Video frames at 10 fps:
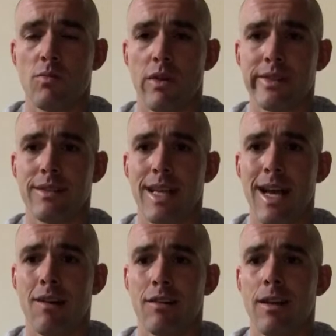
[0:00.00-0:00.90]
muscles
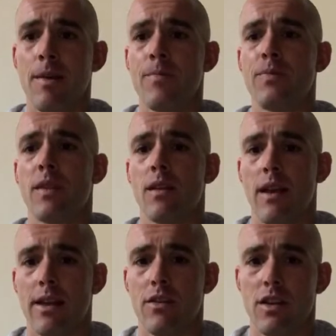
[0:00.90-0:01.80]
out
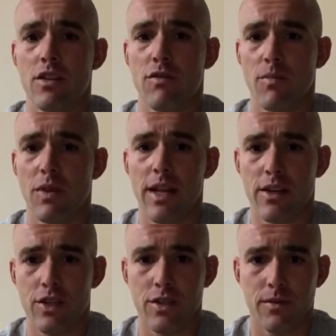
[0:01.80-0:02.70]
and you need to
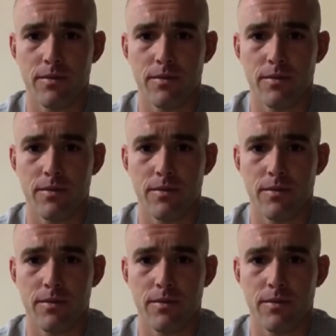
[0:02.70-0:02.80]
replenish